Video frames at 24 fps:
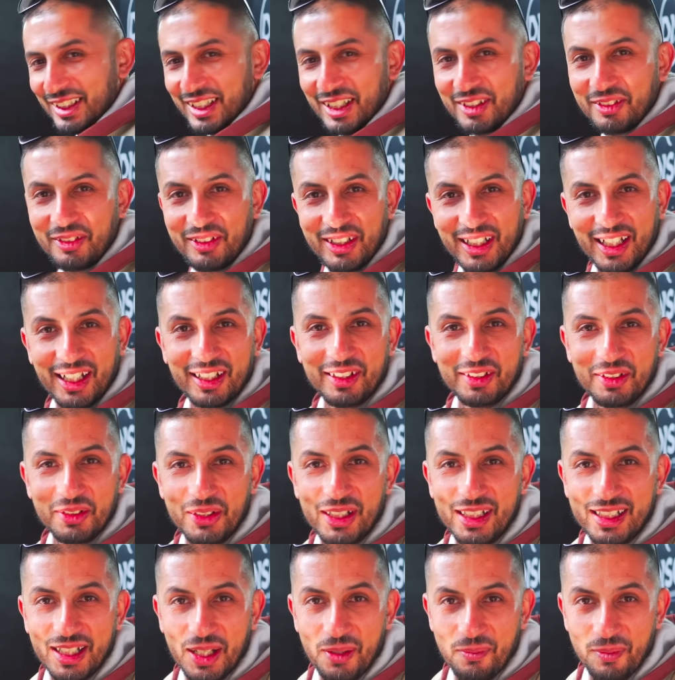that we can do
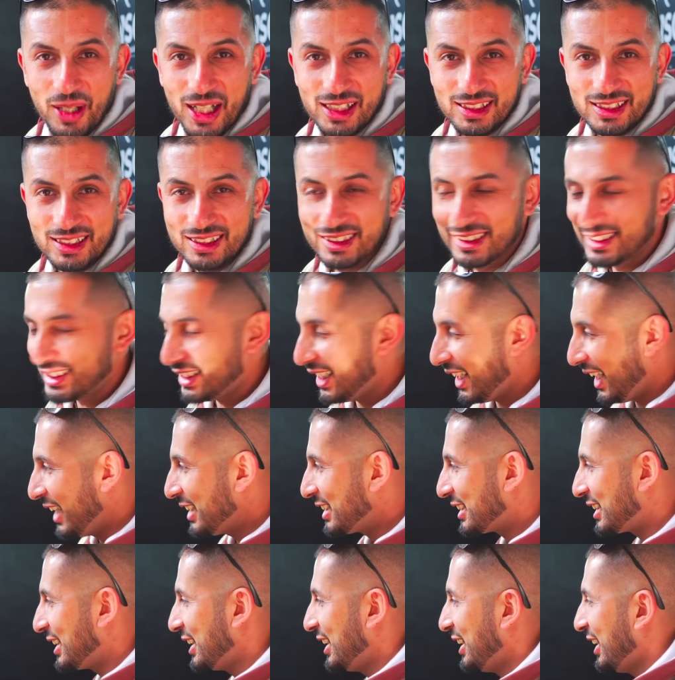it. I mustn't
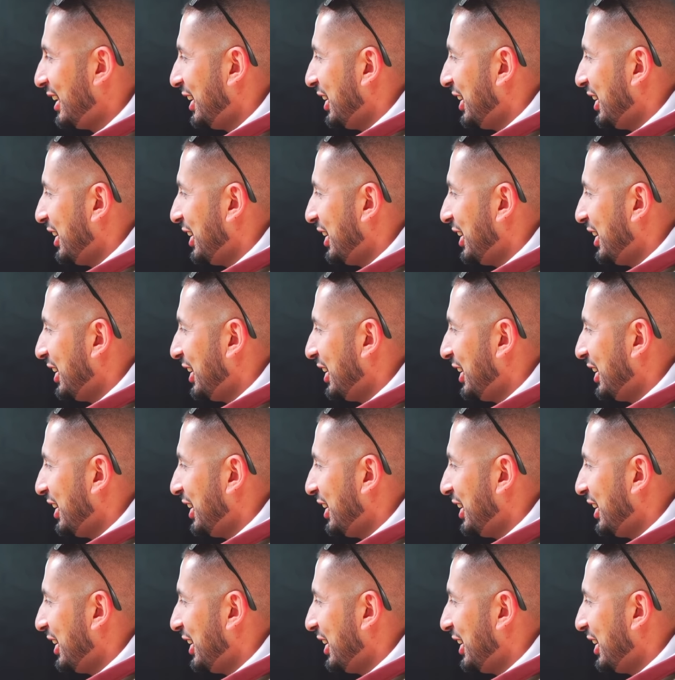stress.